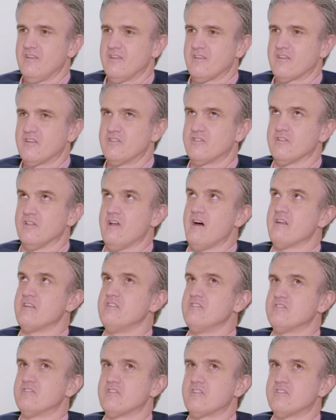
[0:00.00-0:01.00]
because a lot of
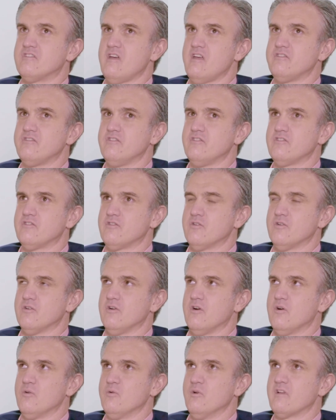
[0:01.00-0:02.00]
your successes are
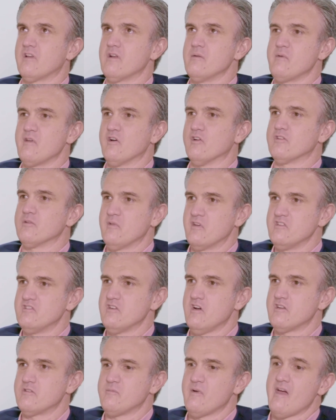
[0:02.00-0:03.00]
really going to be ultimately
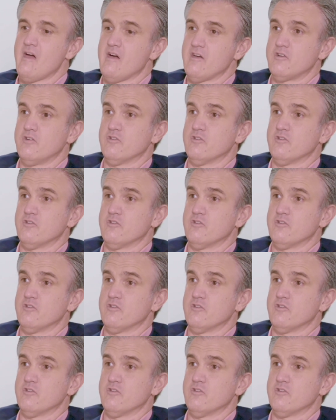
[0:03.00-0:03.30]
judged by how your